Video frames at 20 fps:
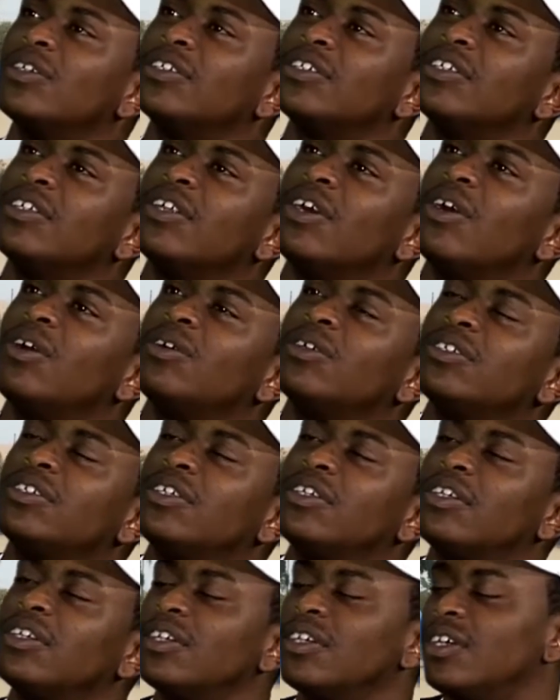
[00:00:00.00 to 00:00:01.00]

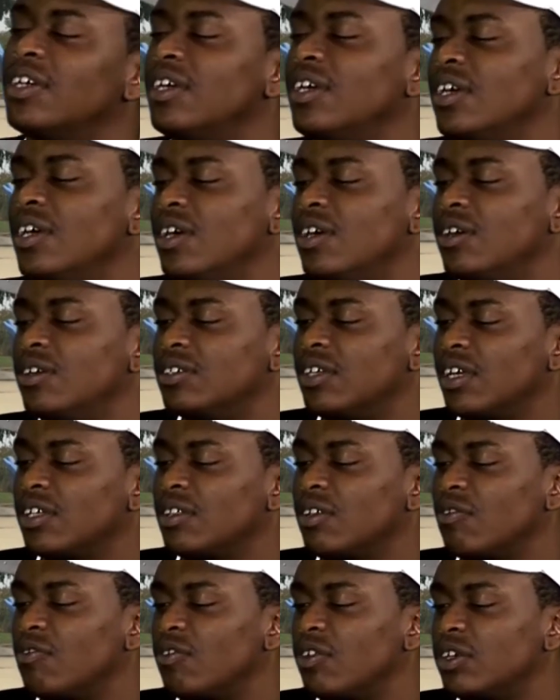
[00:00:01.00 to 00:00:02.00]
It was like
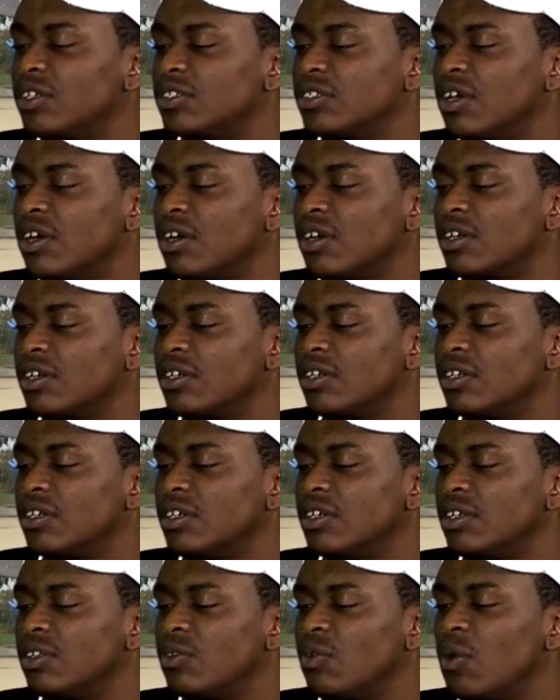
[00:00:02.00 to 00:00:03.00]
the first saga.
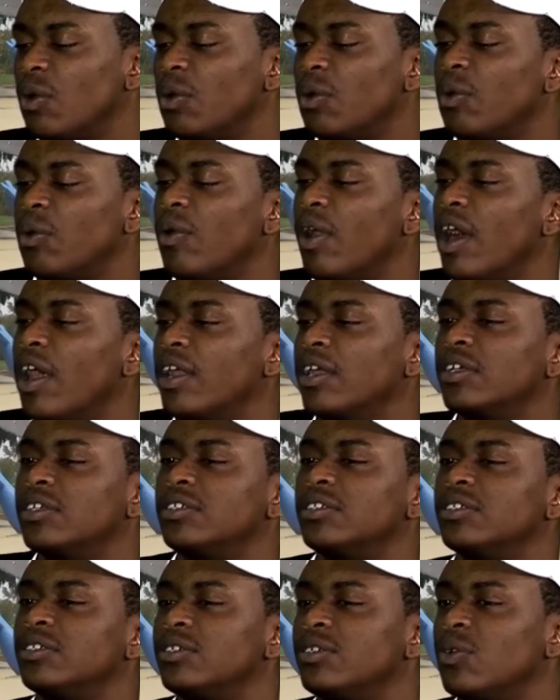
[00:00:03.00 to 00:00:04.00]
The one with
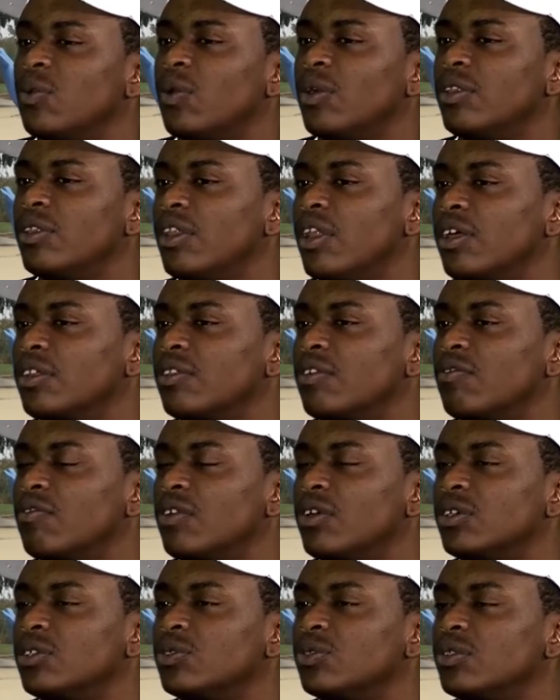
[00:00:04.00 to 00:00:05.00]
Raditz, the
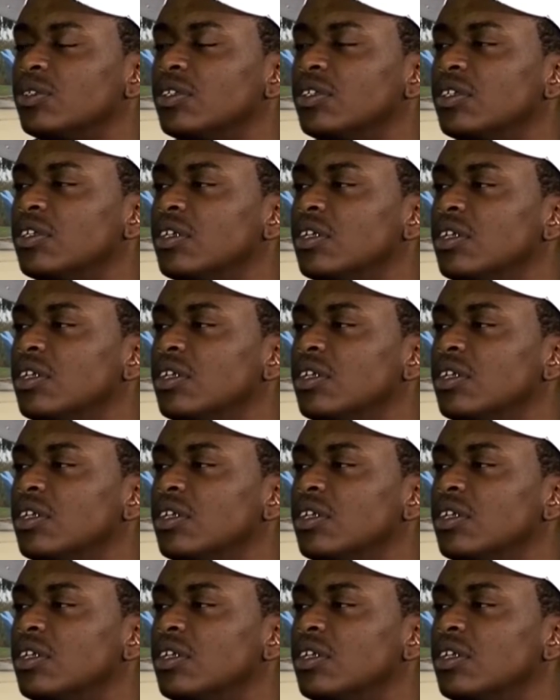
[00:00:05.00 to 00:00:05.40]
first one.